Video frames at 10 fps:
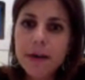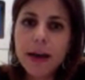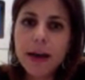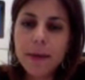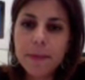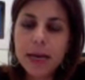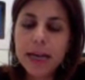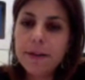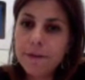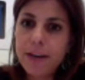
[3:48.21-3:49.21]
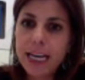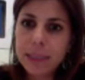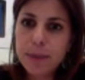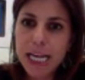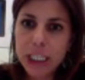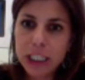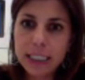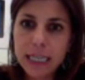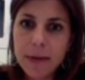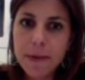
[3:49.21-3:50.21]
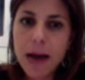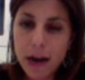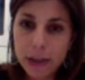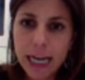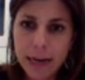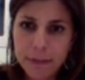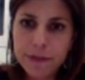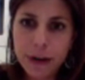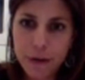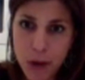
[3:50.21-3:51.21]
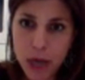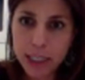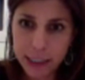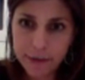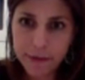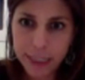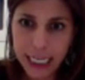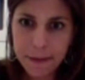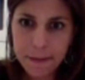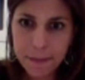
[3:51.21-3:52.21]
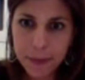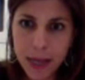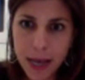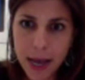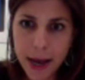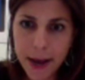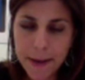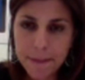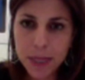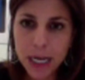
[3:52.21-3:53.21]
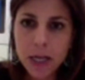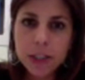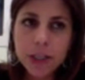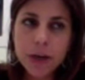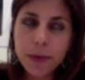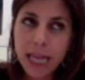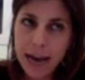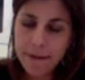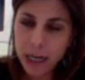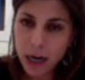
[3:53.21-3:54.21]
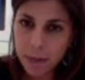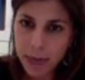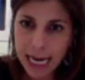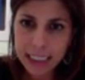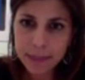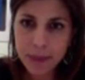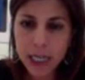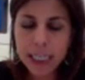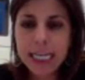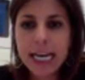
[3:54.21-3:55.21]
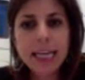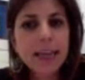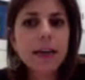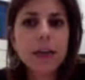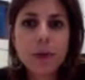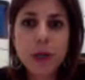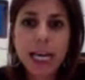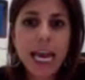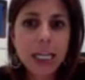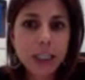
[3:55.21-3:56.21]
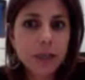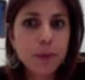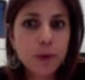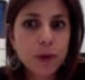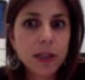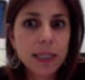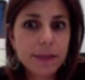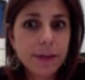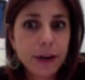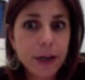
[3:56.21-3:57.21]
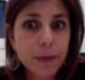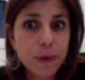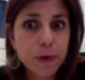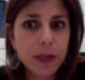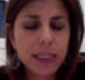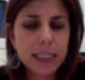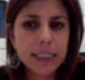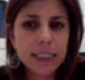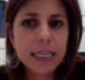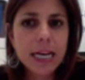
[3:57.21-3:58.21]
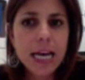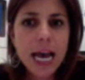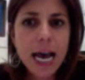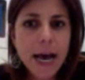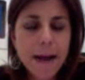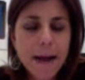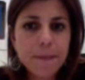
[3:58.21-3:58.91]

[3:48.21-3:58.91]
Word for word: um, it affects patients' outcomes very positively. Um, so we have the compliance monitor. I think the communication portal is very important. It's, um,